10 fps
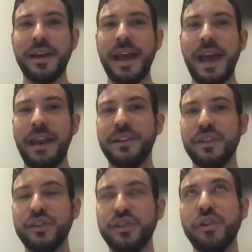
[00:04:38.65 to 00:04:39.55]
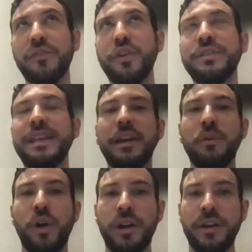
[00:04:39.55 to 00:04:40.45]
And so if there's
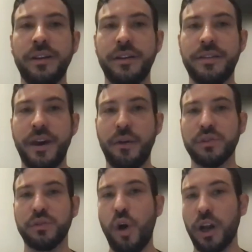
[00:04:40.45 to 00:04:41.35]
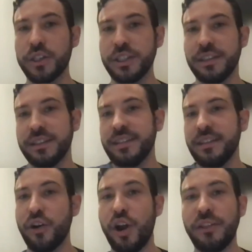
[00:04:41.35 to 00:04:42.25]
anyone that was watching this and
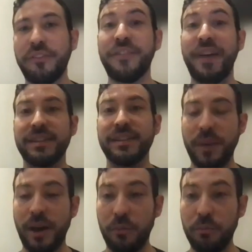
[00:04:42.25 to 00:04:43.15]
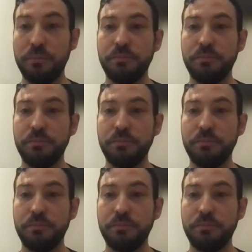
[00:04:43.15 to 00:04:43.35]
they're on the fence about